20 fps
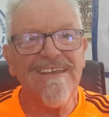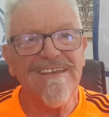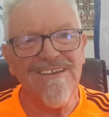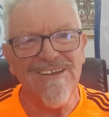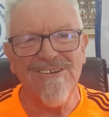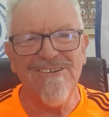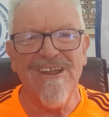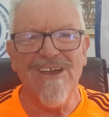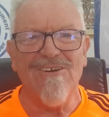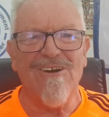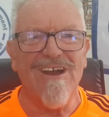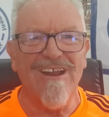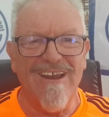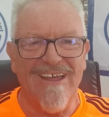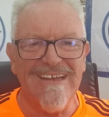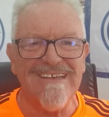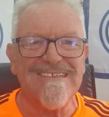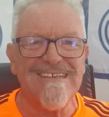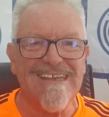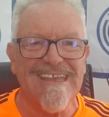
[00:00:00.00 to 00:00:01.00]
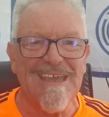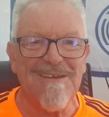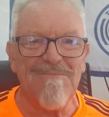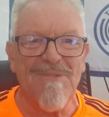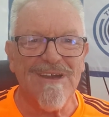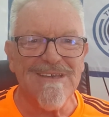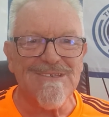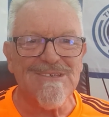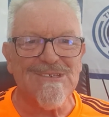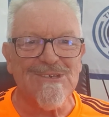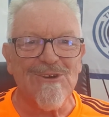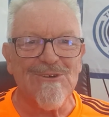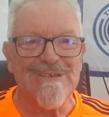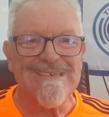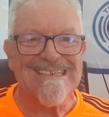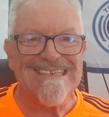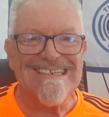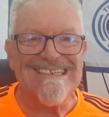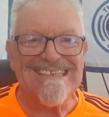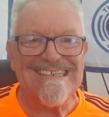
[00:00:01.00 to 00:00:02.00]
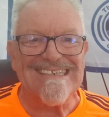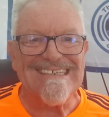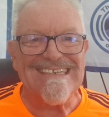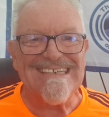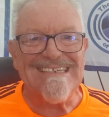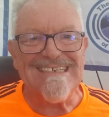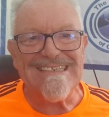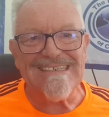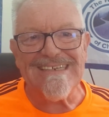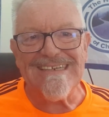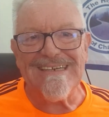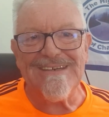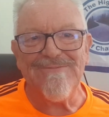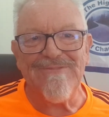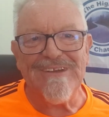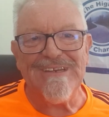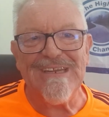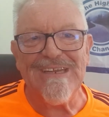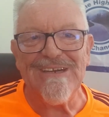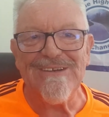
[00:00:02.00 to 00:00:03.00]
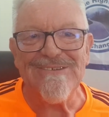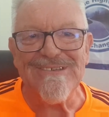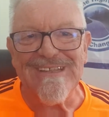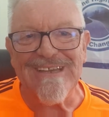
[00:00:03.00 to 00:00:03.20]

You know I like to get my songs into these videos